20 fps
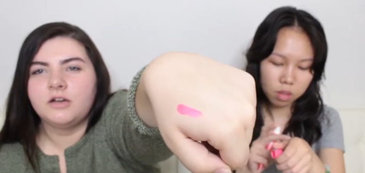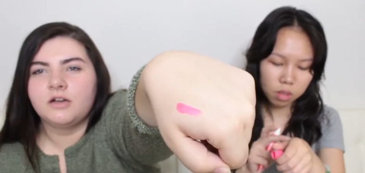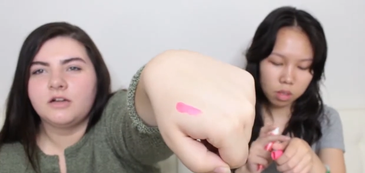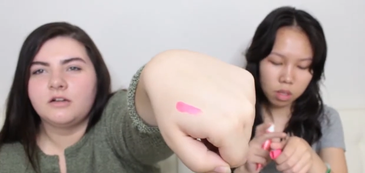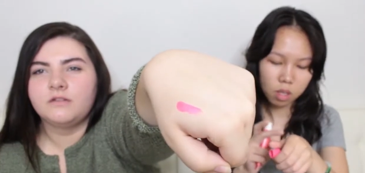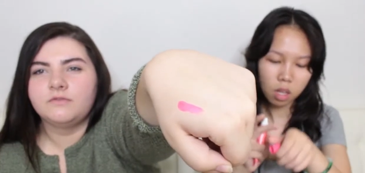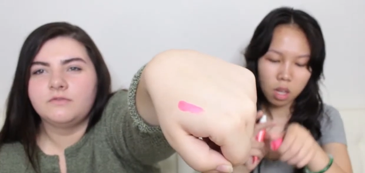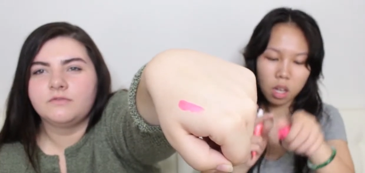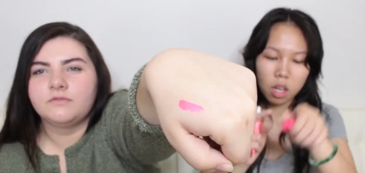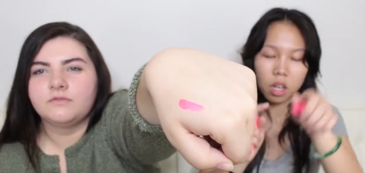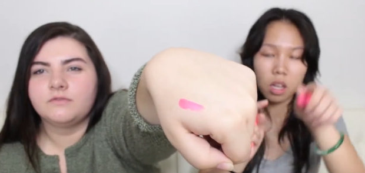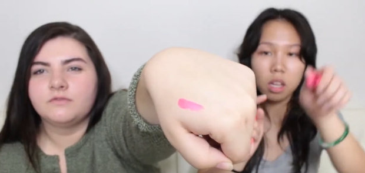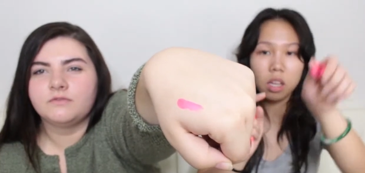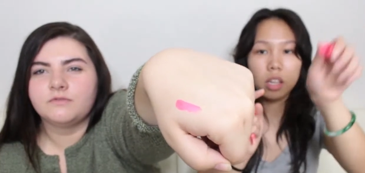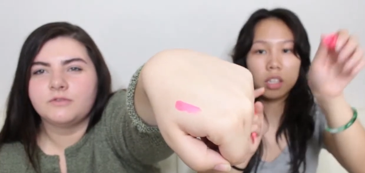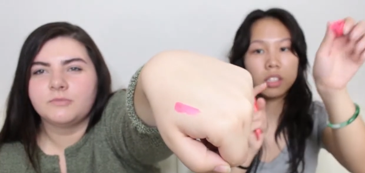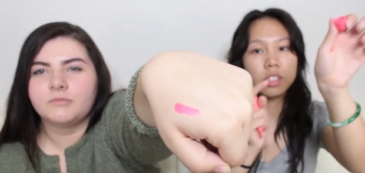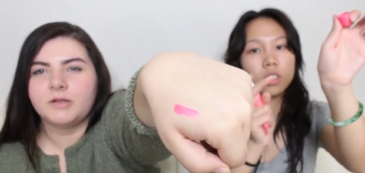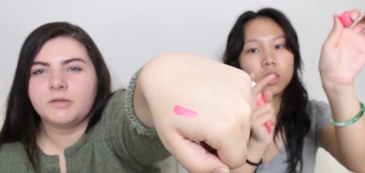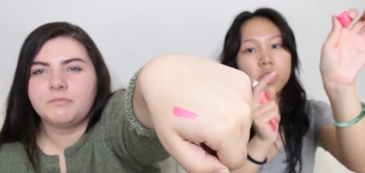Speaker 1: off
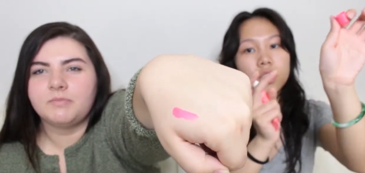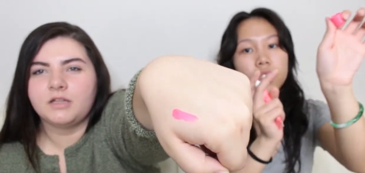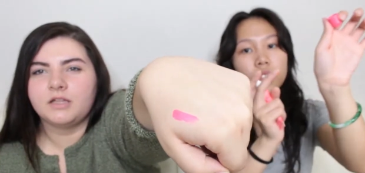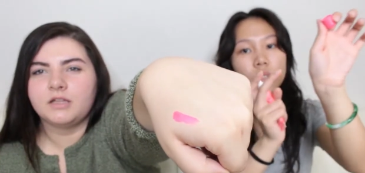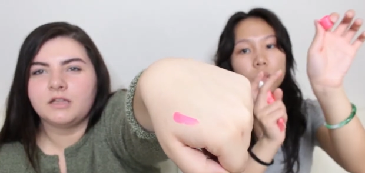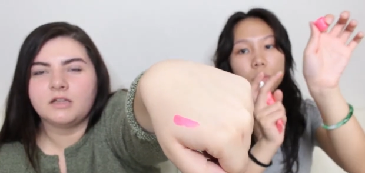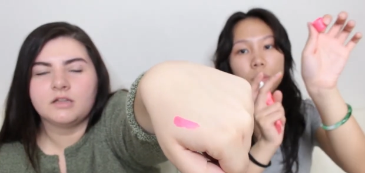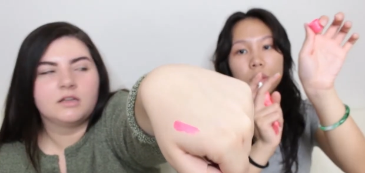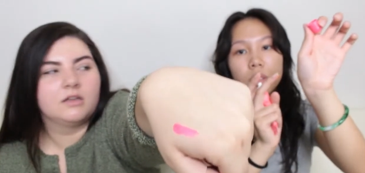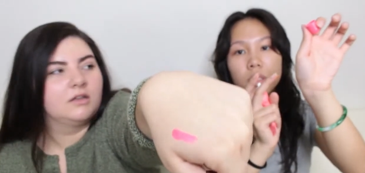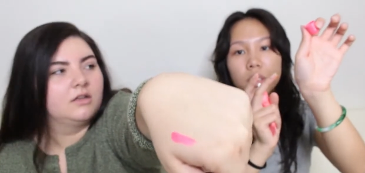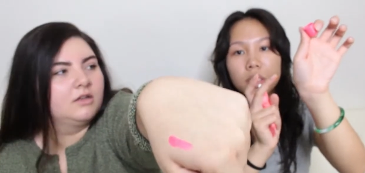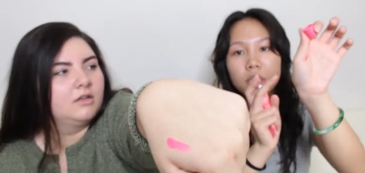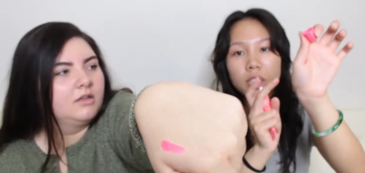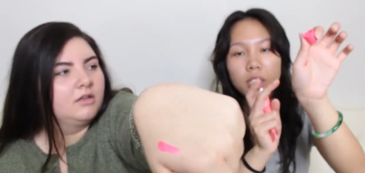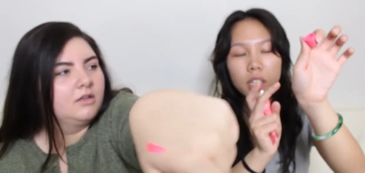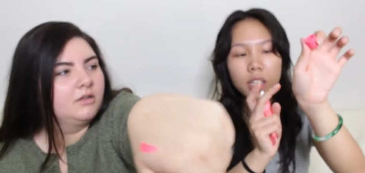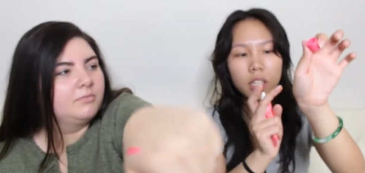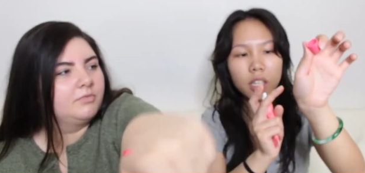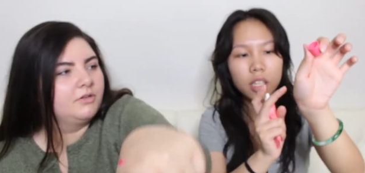from it's my paint. super
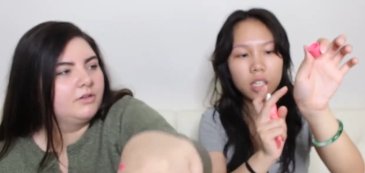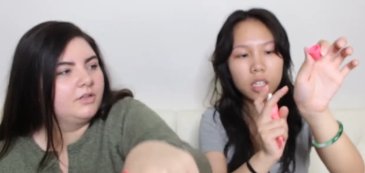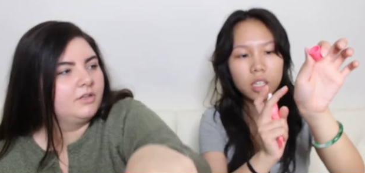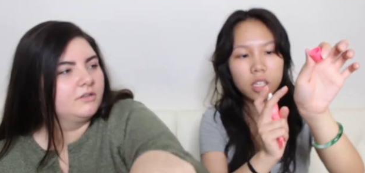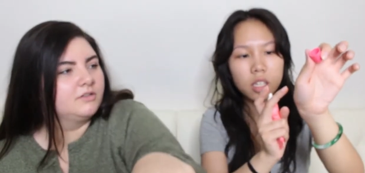sticky. Put